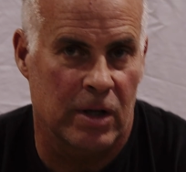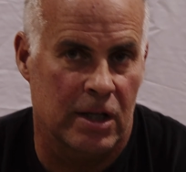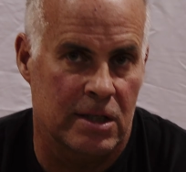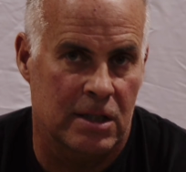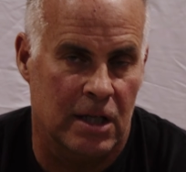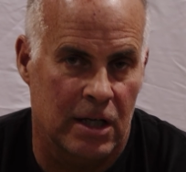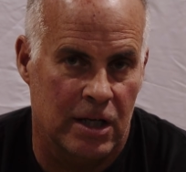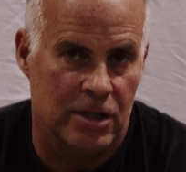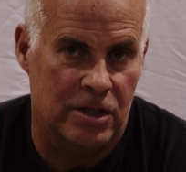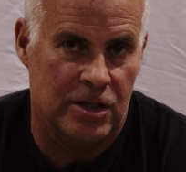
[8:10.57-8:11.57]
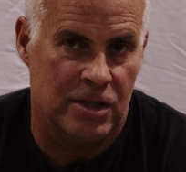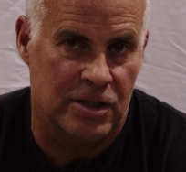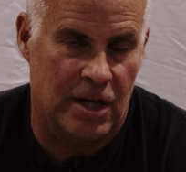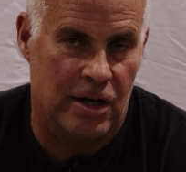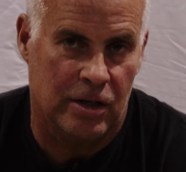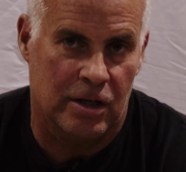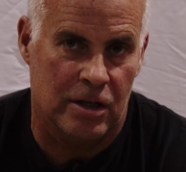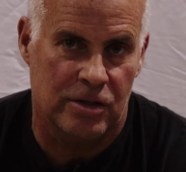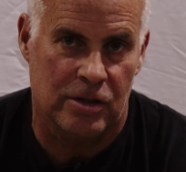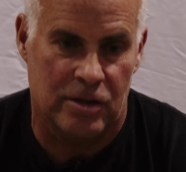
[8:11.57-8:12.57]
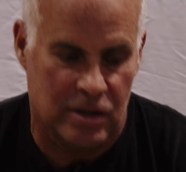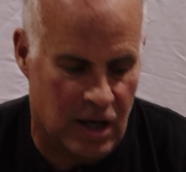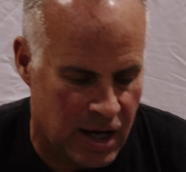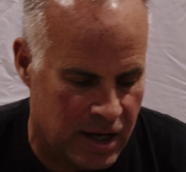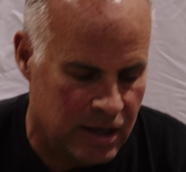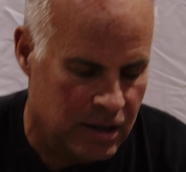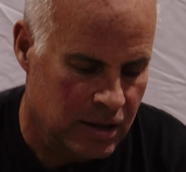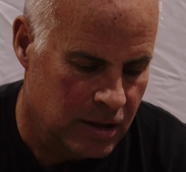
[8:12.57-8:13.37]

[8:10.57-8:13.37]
well as the hinge to center console side.